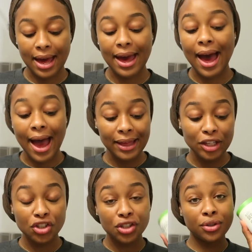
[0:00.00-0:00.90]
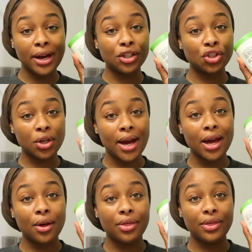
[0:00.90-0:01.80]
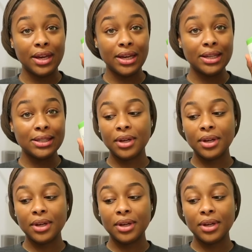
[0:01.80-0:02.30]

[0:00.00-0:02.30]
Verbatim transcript: I highly suggest you guys try out these.